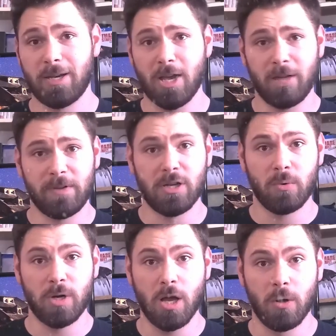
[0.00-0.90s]
Now, if you
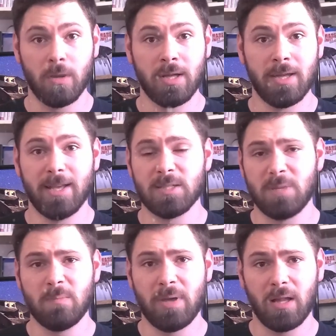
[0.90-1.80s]
don't know, It's
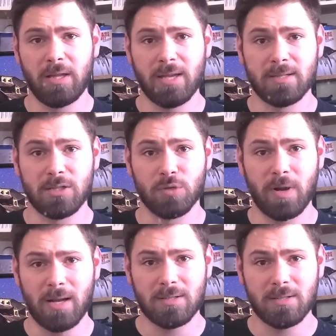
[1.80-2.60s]
Me, Billy is a direct